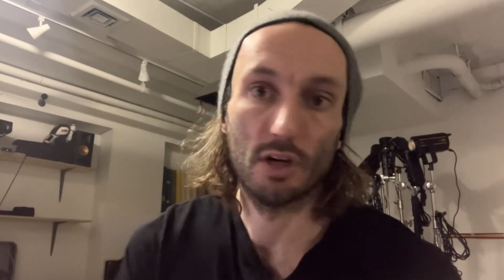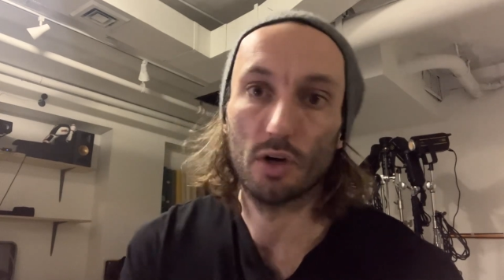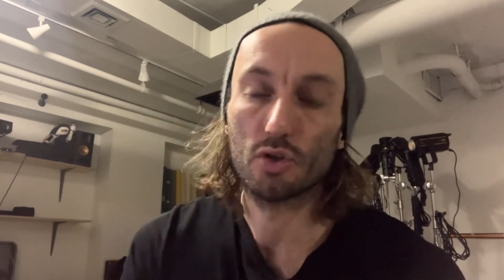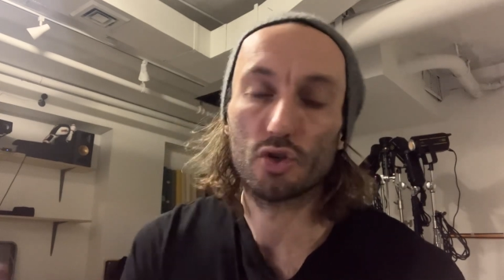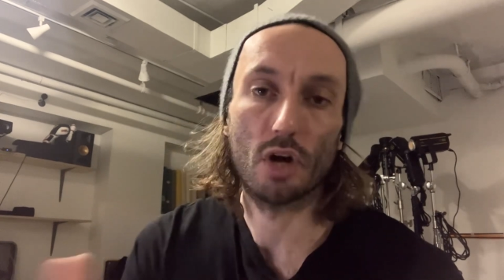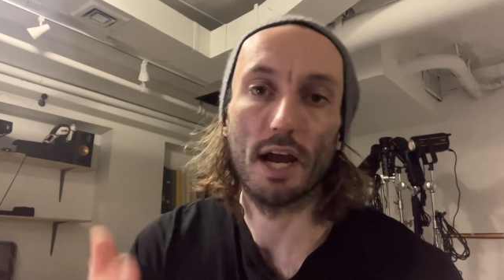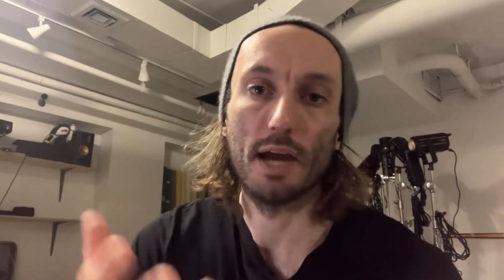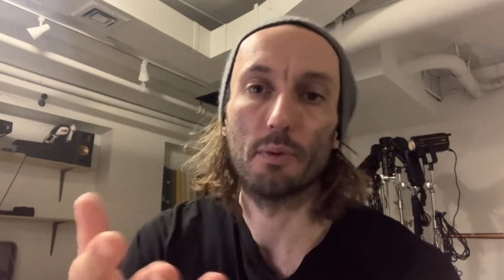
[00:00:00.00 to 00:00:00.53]

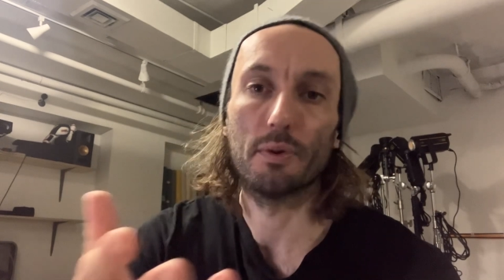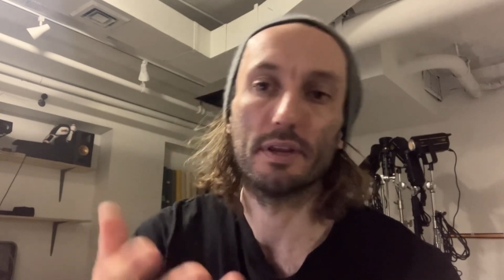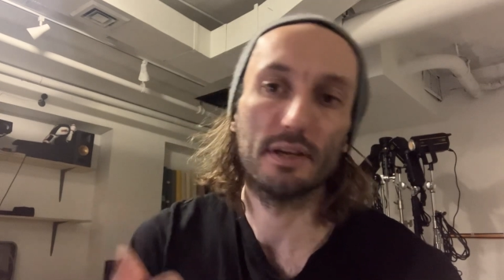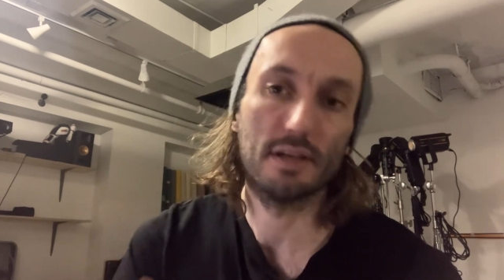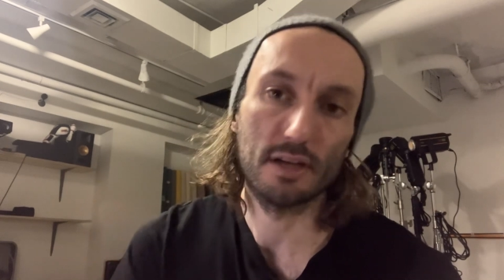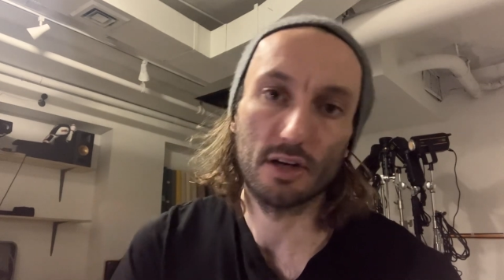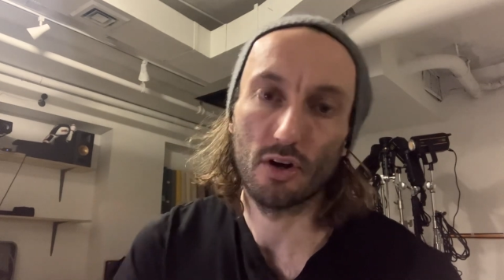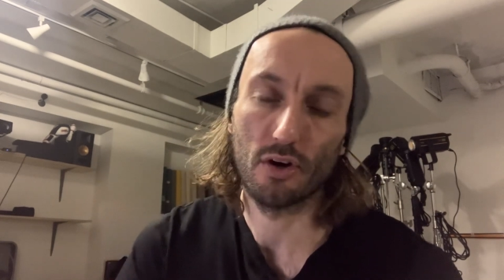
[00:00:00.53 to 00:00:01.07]
try it with
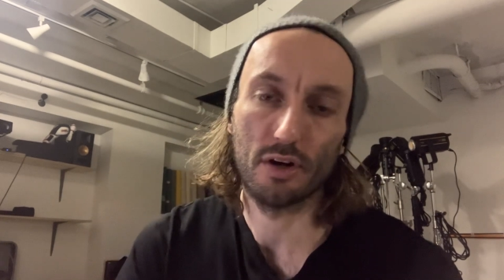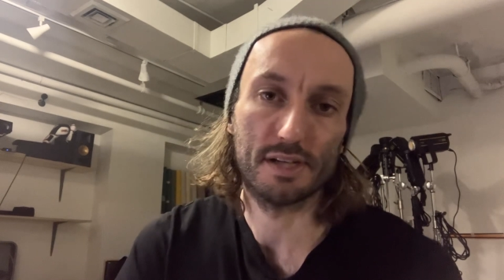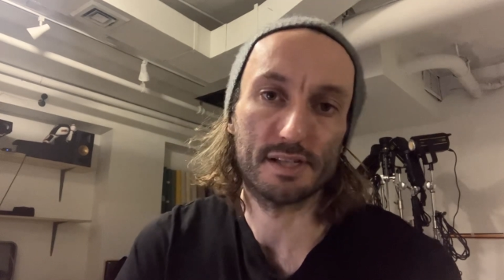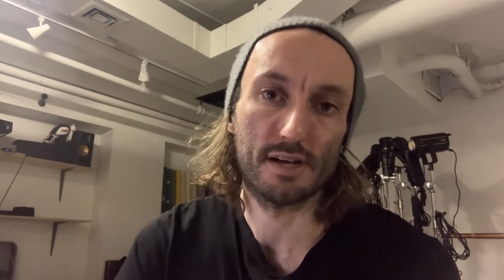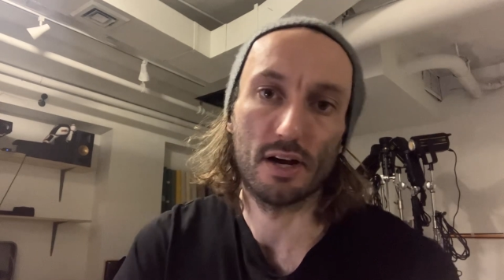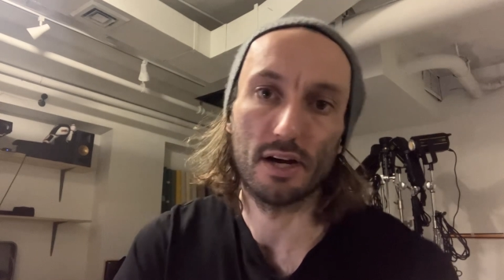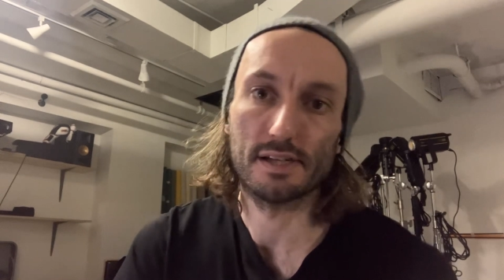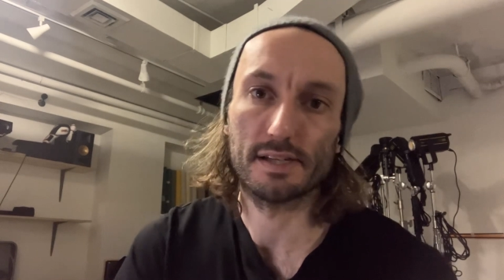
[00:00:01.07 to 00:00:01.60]
Indian curry
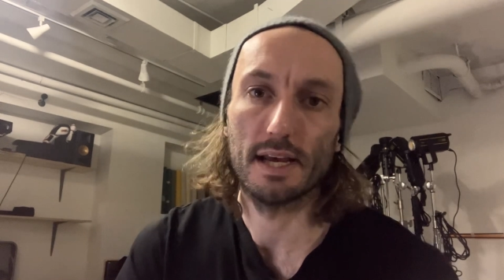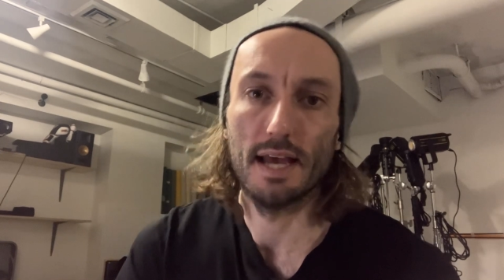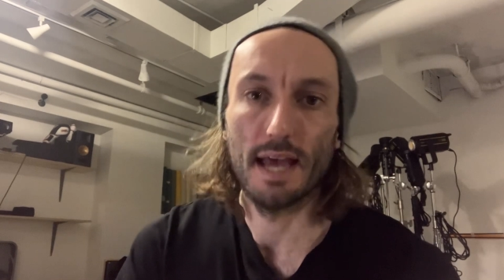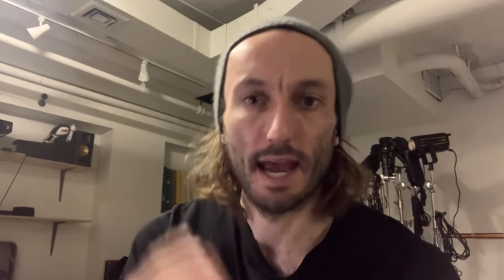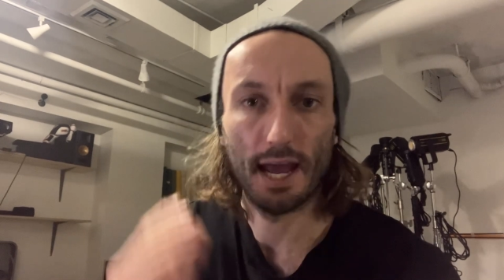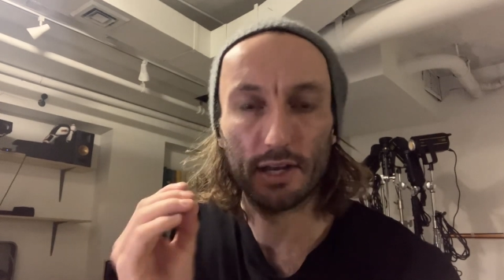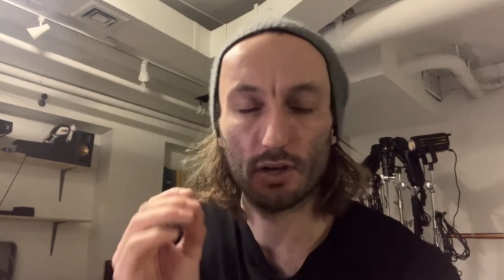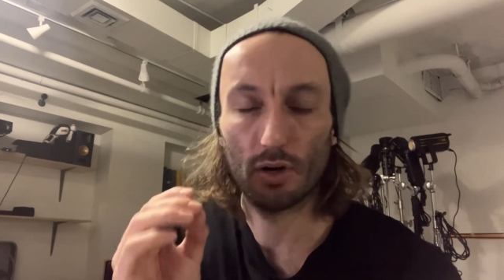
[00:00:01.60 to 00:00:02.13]
sauce,
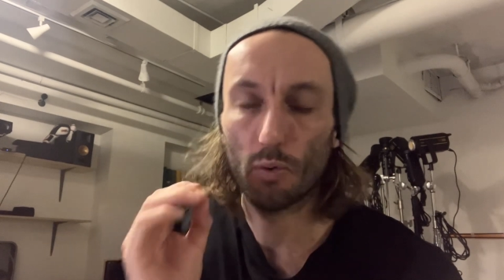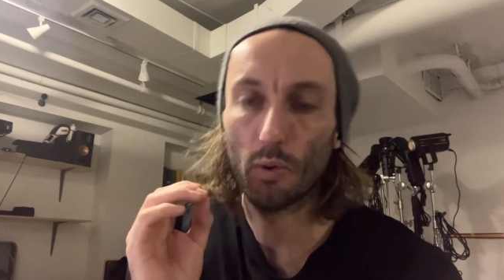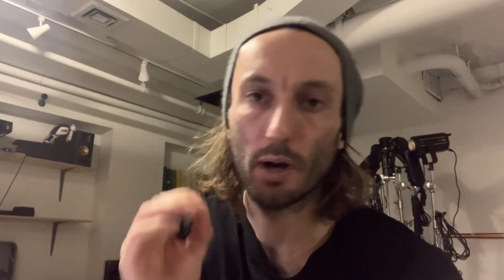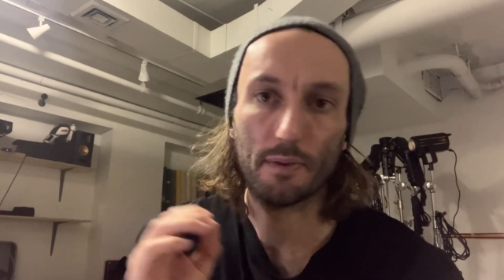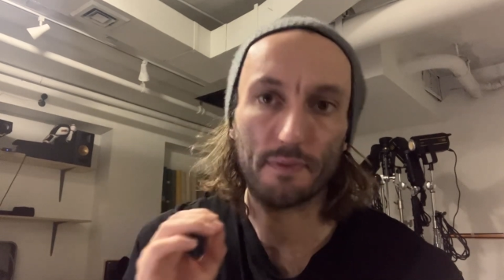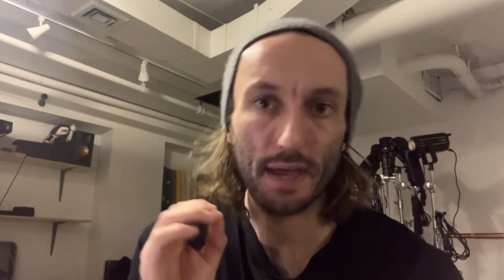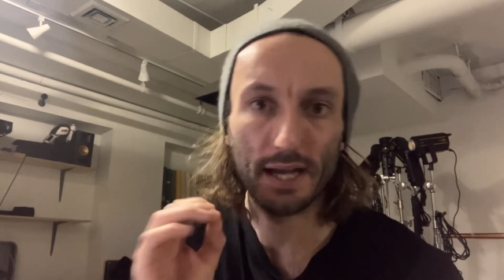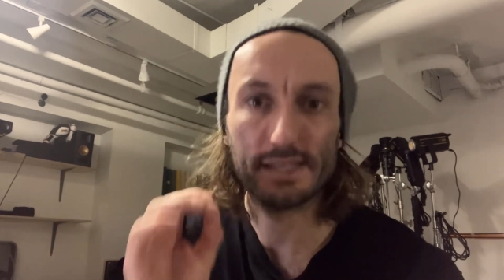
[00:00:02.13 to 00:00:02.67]
and you go,
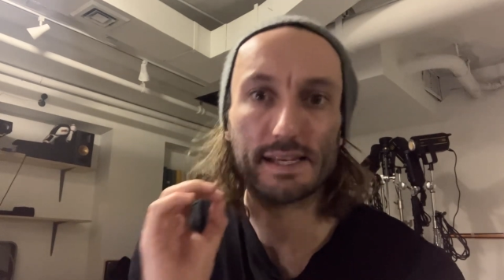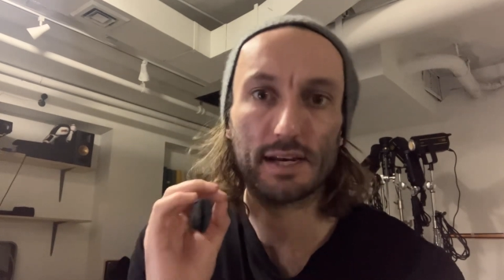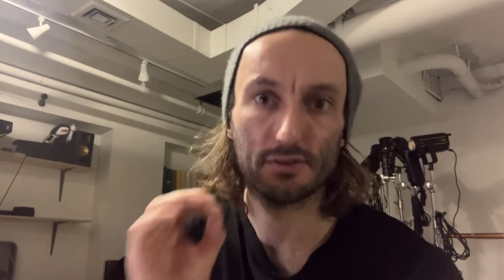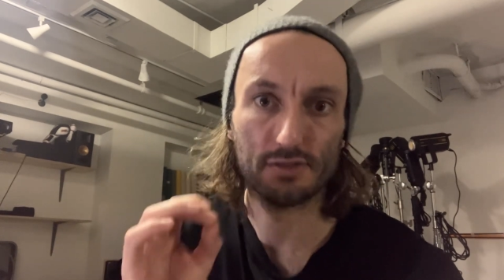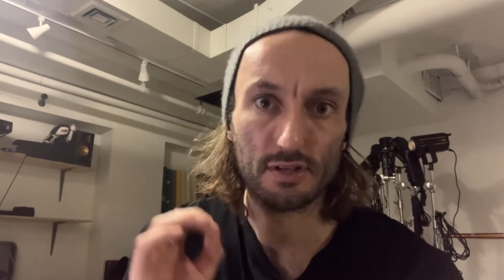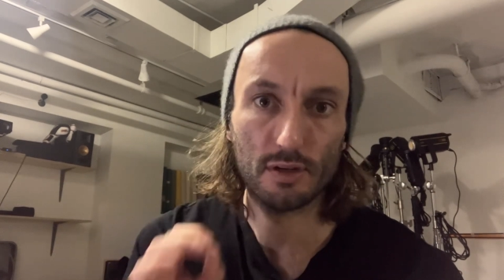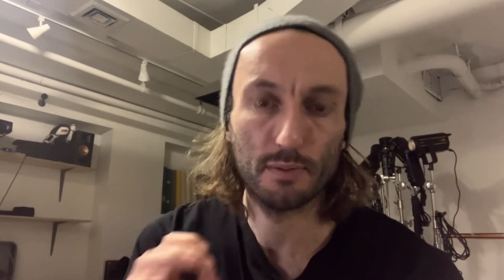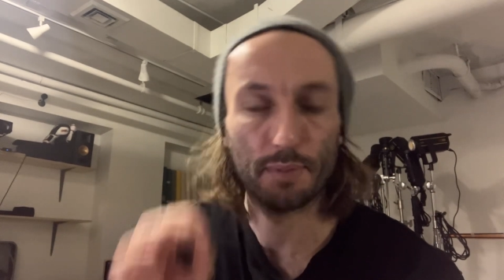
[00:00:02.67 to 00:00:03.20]
wait, that sounds
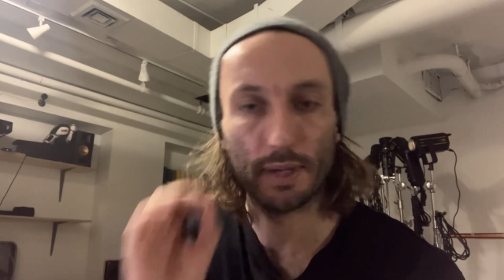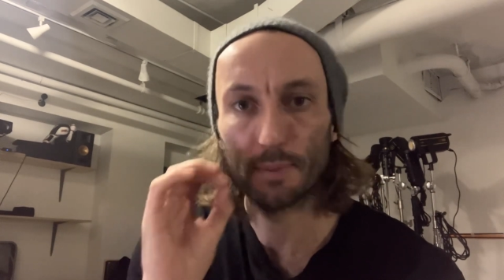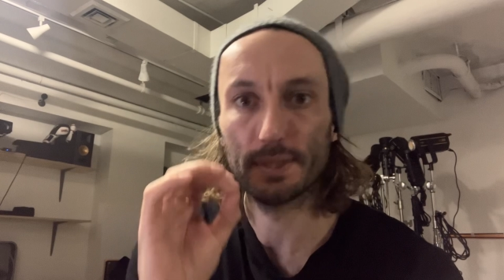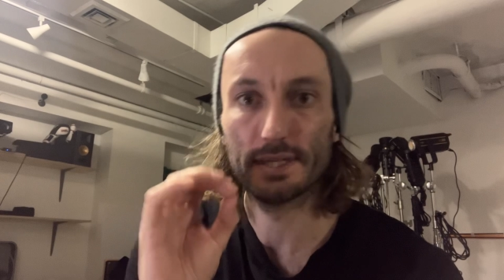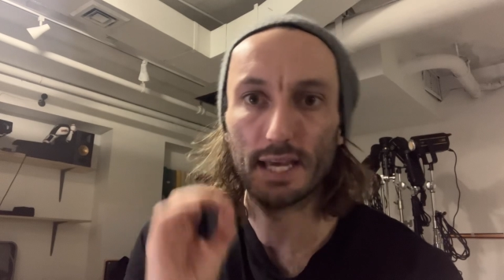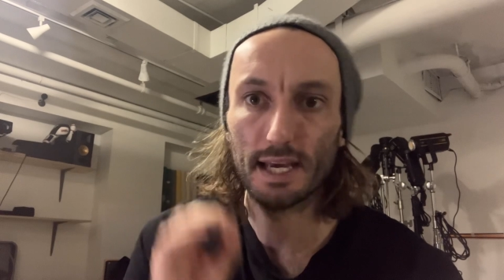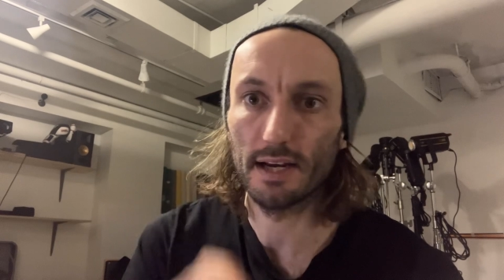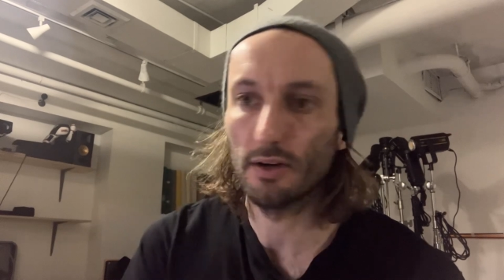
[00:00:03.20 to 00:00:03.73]
good. Baked
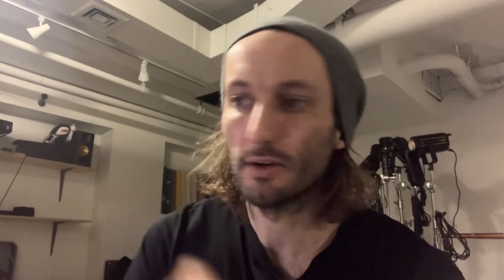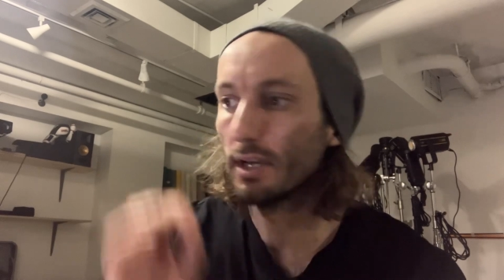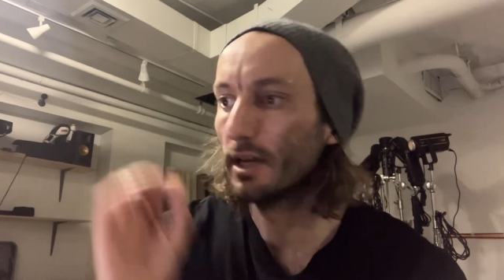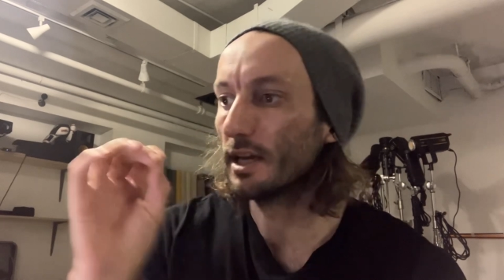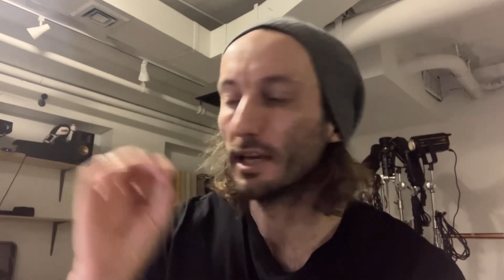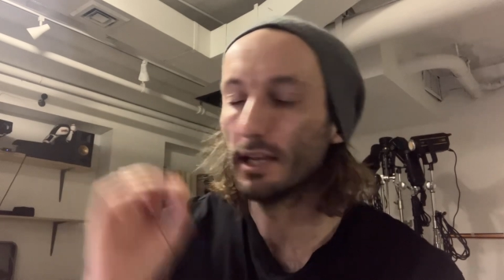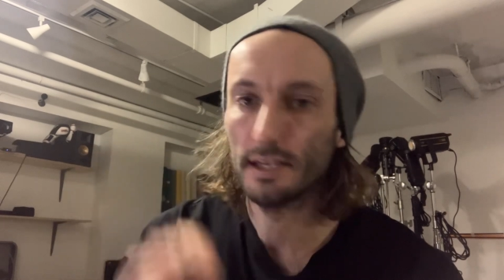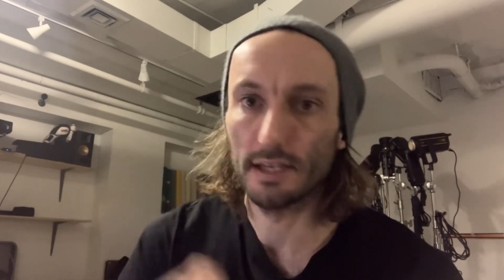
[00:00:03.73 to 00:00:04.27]
potato,
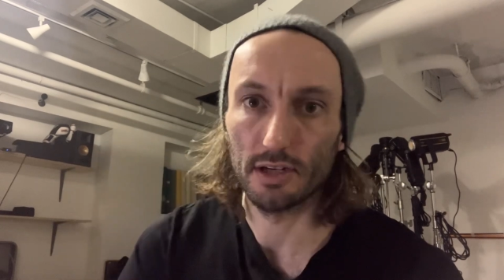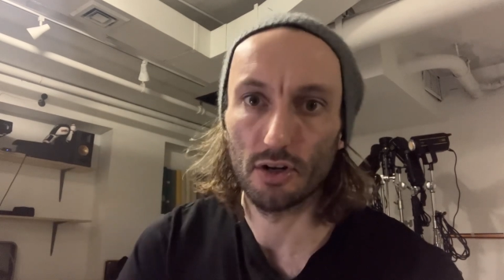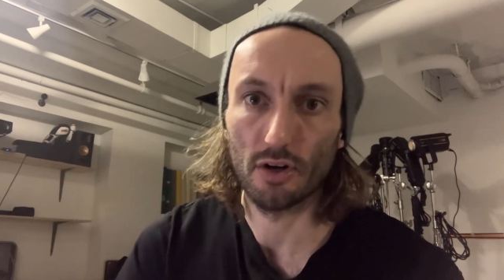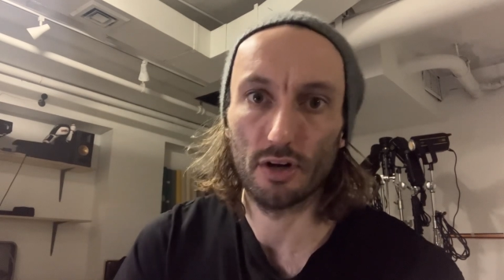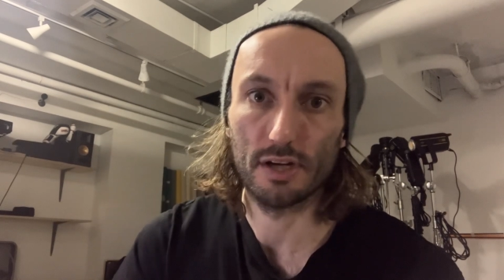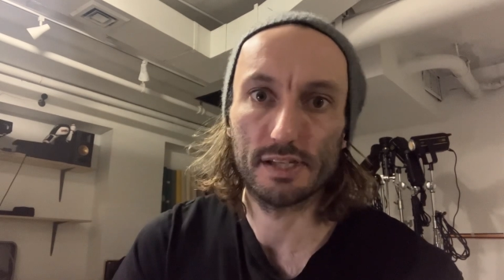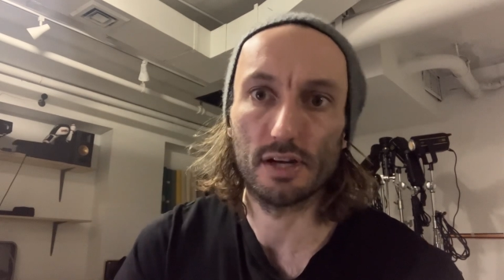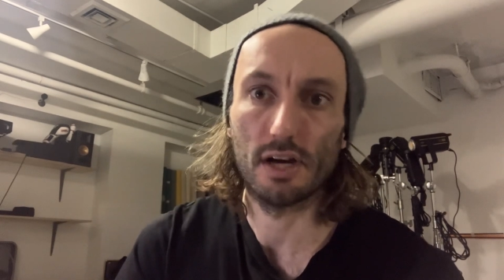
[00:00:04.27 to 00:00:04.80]
Indian
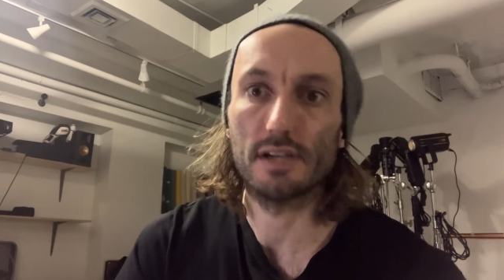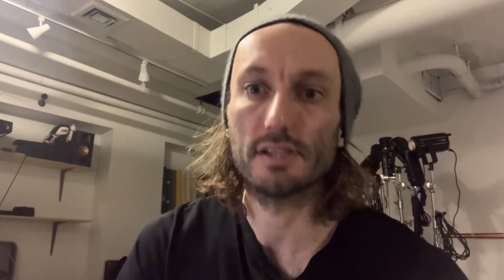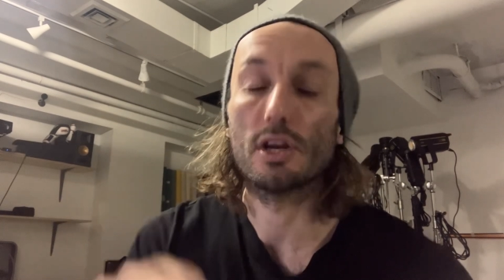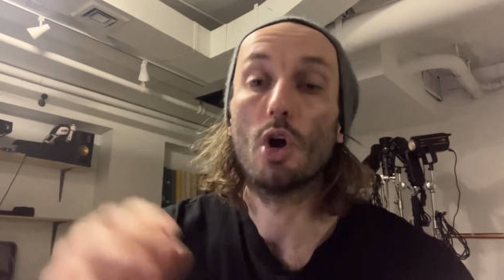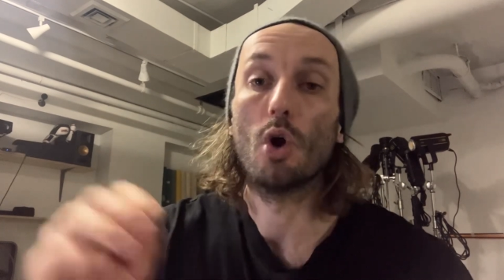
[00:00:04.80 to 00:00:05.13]
curry sauce.